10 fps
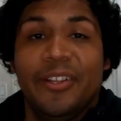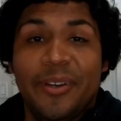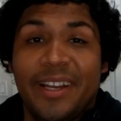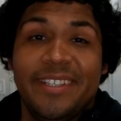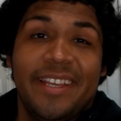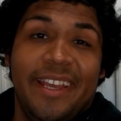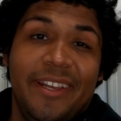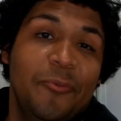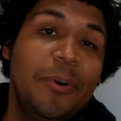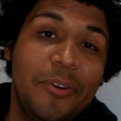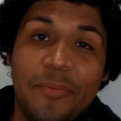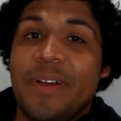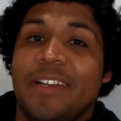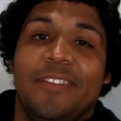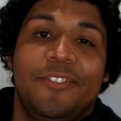Hello guys and welcome
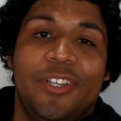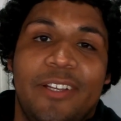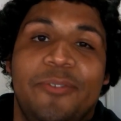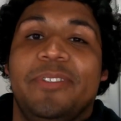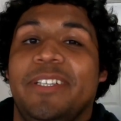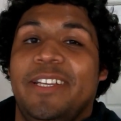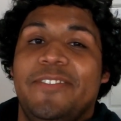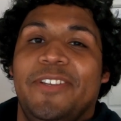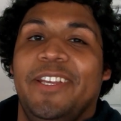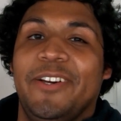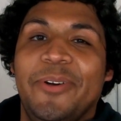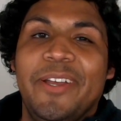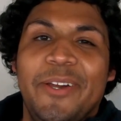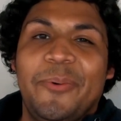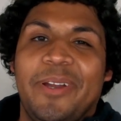back to the channel. In today's video,
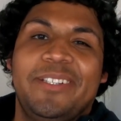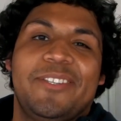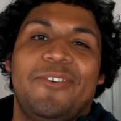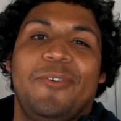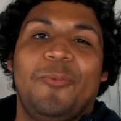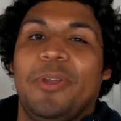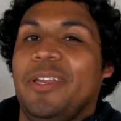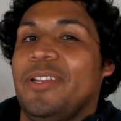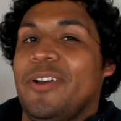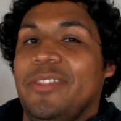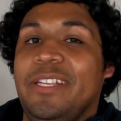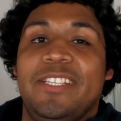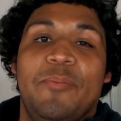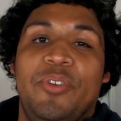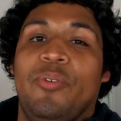we're gonna start working on the
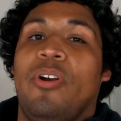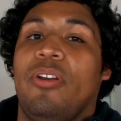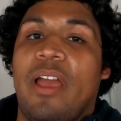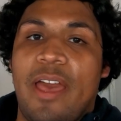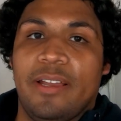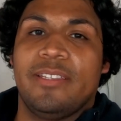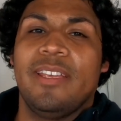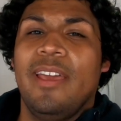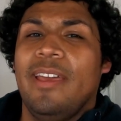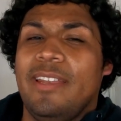WRX.